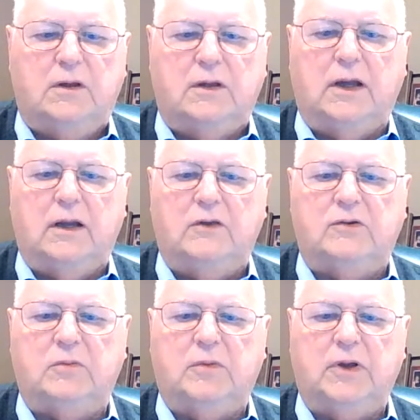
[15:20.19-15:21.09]
not unless
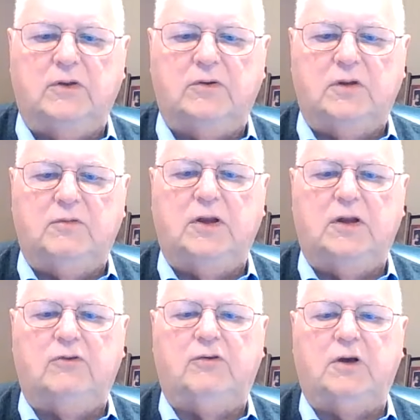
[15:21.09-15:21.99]
somebody's living in the
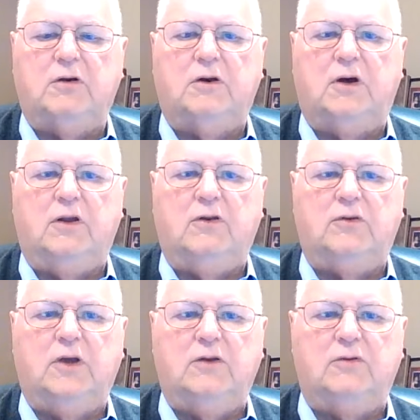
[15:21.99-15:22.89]
shaker colony
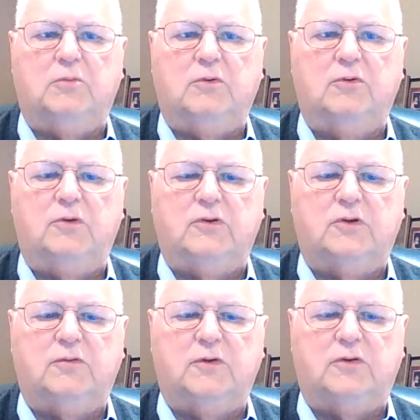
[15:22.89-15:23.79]
states and producing
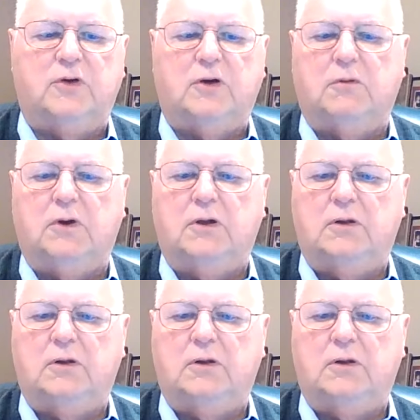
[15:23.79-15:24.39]
stuff that's not right.